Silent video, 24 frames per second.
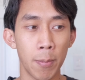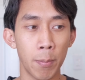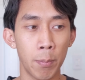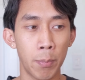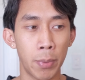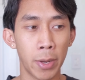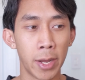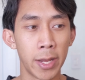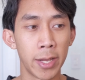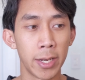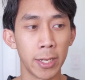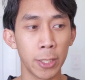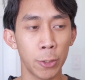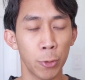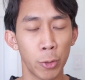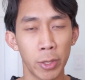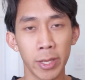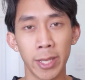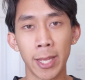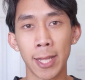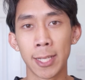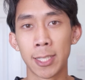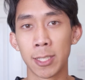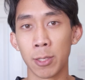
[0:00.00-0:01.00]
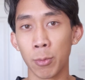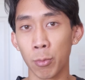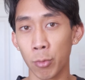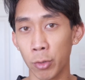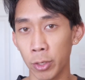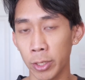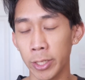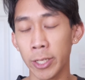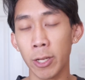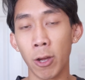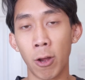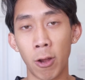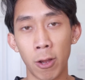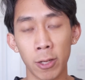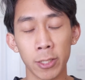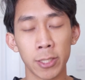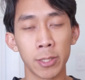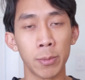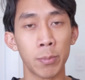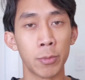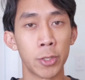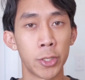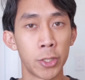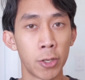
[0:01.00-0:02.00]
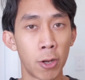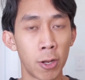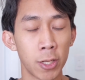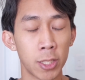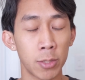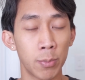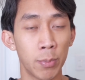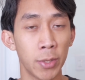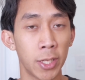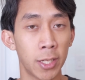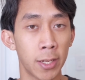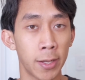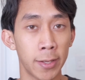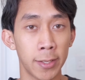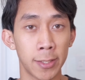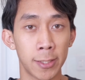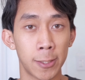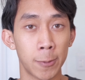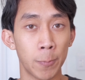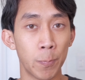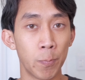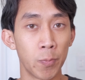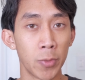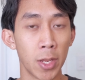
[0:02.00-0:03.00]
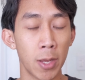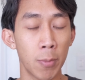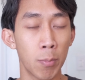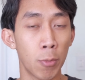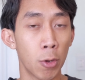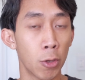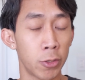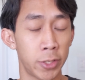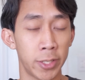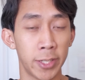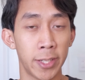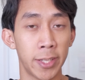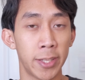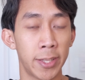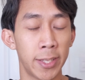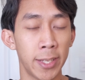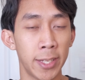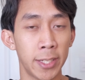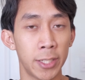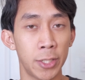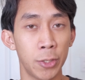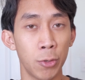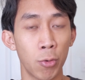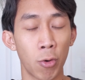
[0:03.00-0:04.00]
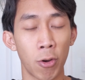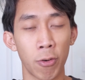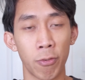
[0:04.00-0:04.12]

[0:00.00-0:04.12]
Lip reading: but you can get some really awesome shots because most of the things you are